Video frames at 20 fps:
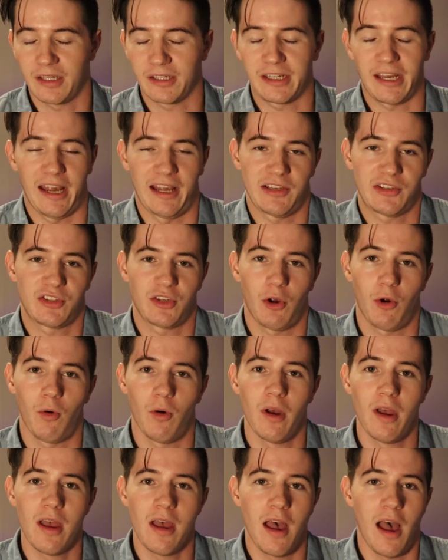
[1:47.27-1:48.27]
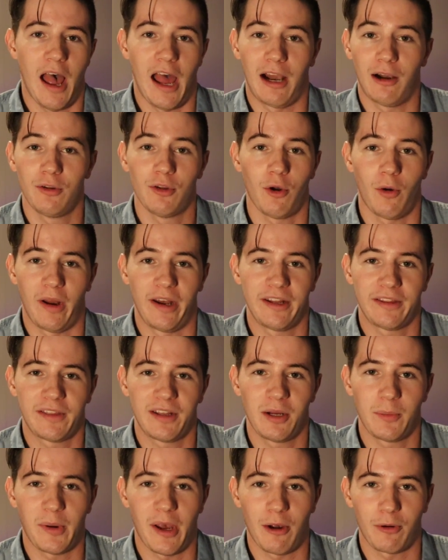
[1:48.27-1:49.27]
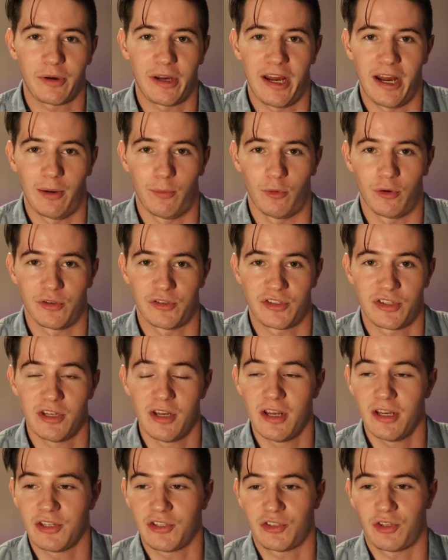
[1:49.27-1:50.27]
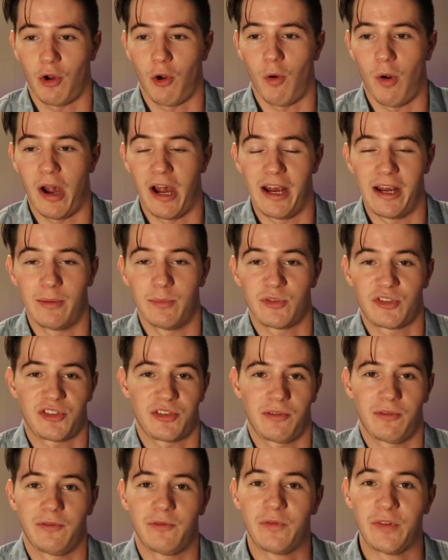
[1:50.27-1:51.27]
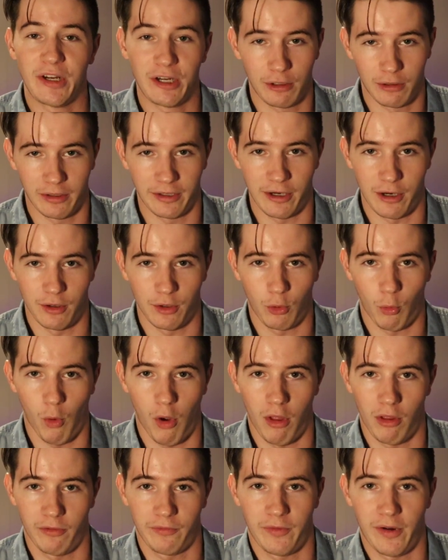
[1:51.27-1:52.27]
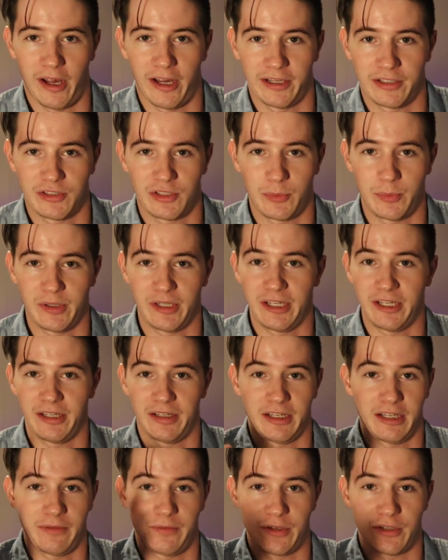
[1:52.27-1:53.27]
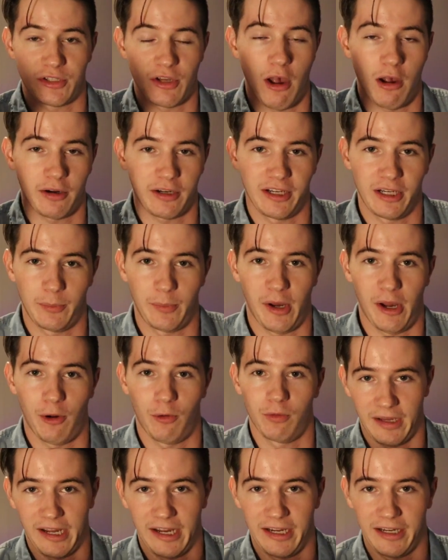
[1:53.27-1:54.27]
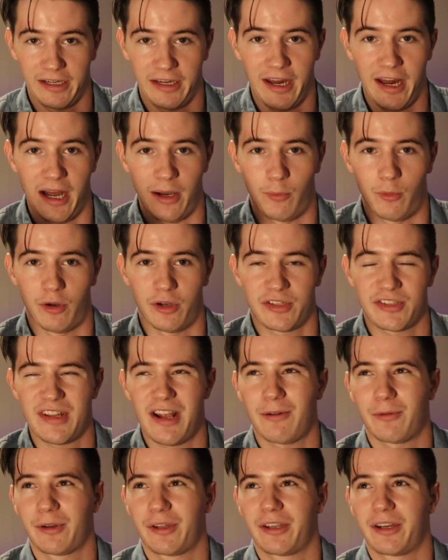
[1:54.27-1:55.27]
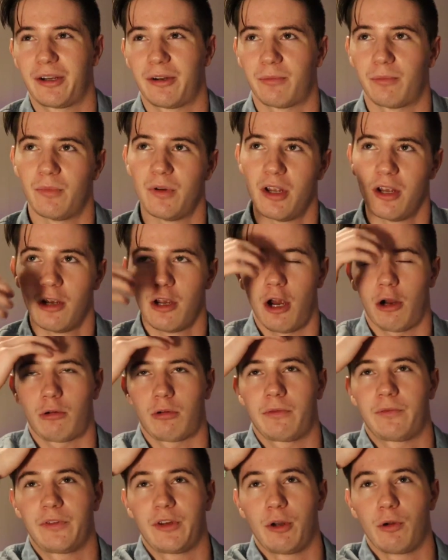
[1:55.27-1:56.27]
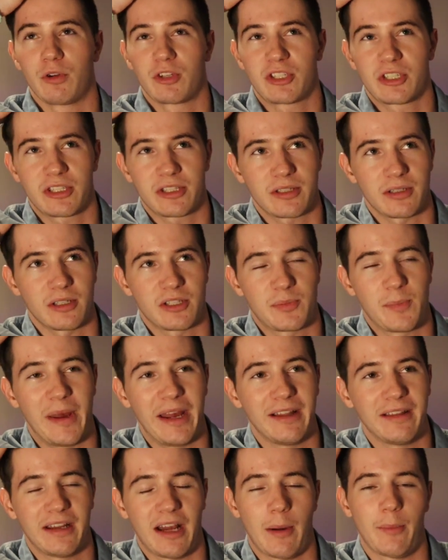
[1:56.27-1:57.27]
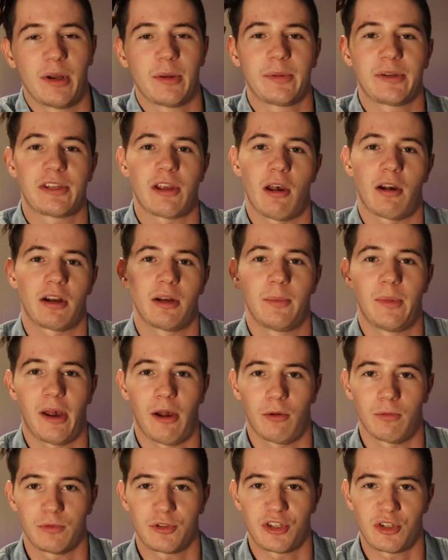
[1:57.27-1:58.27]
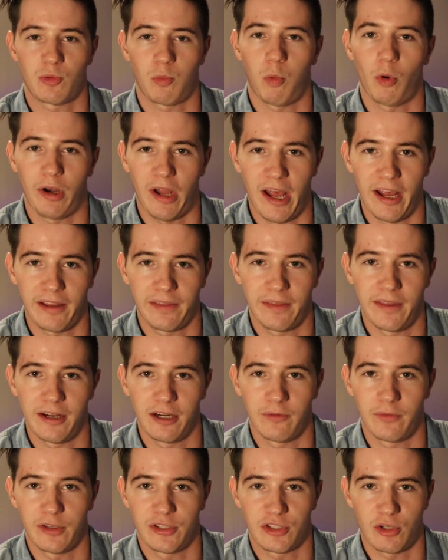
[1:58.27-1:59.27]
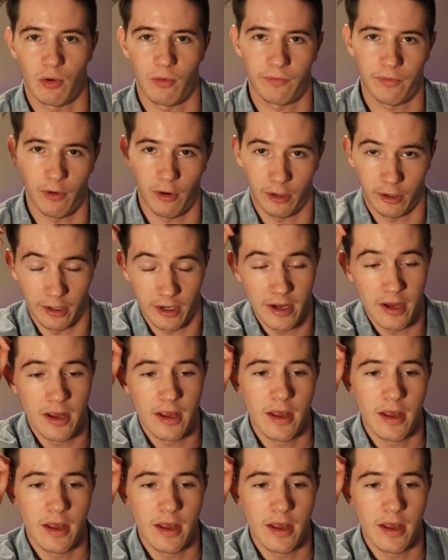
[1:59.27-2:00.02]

Yeah, so I don't know anything about cameras, so I am severely unqualified to be even talking about a camera. It's not really a review. It's mainly I'm going to be talking about just what I think of it so far,